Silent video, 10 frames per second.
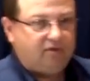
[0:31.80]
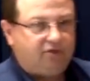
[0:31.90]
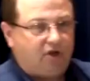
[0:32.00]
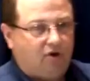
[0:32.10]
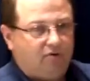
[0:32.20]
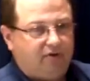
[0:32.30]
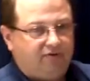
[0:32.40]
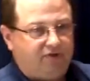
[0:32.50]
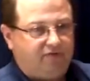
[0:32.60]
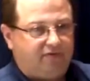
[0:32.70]
So
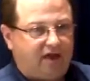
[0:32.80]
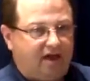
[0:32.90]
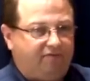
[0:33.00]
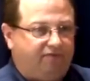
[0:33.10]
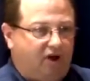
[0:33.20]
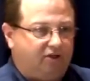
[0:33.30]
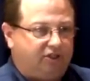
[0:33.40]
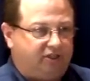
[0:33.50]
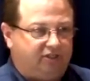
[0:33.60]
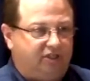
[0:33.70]
if you've got
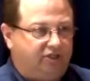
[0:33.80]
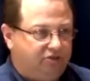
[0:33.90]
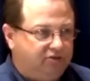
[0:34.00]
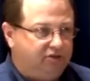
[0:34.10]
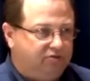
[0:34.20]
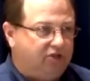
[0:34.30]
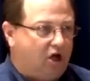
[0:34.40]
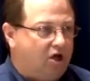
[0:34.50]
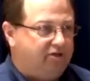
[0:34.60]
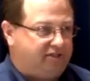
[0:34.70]
functions that you use
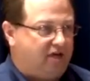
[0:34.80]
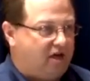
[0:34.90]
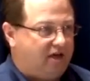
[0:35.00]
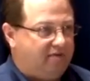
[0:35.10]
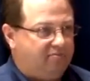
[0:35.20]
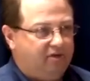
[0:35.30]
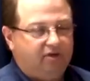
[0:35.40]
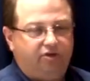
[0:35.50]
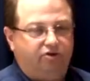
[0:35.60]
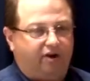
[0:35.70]
all the time,
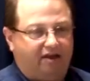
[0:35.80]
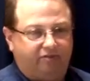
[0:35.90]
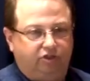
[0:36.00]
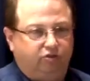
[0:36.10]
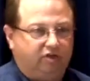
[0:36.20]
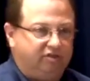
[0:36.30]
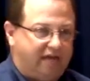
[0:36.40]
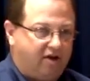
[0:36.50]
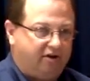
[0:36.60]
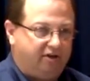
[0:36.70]
you don't have to drill
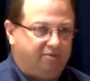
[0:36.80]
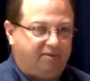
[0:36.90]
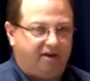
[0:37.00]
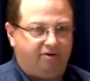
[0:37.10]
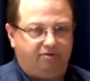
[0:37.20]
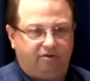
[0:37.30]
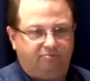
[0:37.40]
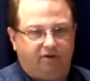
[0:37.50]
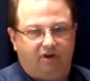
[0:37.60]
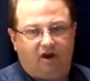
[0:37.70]
down into the menu. You
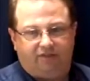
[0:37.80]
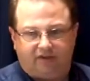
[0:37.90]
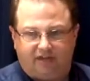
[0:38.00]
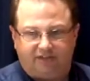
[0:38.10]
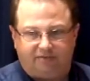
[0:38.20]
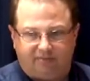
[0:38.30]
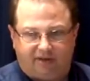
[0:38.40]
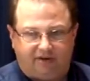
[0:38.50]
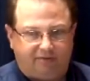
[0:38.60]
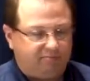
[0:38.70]
can put it on the custom
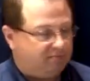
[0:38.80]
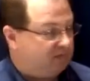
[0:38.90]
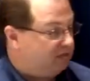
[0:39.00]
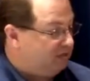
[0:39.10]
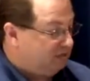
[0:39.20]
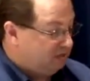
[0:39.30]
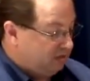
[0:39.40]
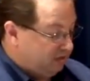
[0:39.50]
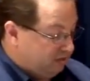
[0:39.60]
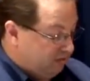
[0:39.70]
menu.
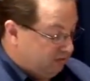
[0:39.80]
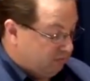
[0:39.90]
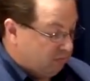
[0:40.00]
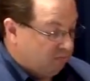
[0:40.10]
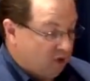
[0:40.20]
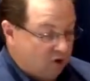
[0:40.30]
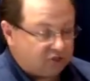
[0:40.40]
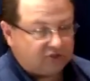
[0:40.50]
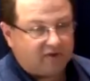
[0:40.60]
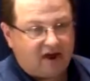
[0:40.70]

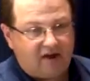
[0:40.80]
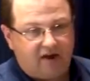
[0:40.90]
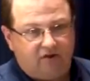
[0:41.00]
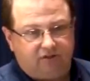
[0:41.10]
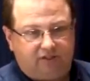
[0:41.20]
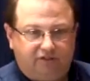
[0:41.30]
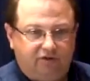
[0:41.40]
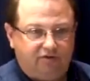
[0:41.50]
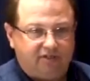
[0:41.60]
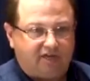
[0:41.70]
Most radios that
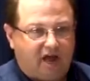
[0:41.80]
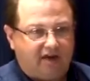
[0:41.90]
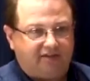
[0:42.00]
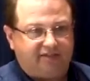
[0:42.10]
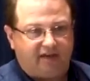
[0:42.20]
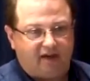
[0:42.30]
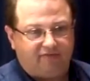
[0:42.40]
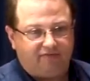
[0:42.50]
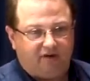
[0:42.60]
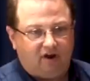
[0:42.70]
do this kind of stuff
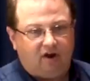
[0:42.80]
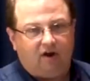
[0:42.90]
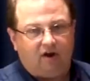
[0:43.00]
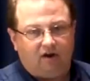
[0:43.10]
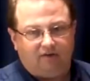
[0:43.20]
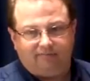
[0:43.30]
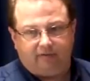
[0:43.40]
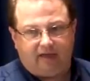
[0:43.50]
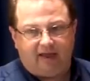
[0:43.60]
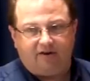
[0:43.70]
are
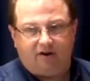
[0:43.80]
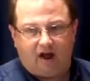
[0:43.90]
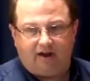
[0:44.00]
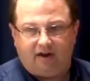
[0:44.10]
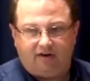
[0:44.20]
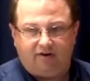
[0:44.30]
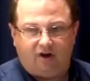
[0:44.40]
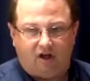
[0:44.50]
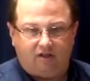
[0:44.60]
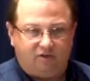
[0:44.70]
$800 or
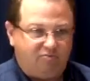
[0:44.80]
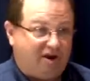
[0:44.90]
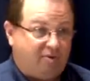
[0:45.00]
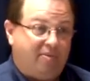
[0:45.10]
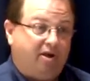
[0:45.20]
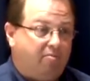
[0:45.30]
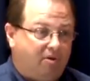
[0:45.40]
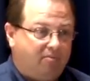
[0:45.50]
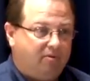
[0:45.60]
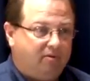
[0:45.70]
$900 bare minimum.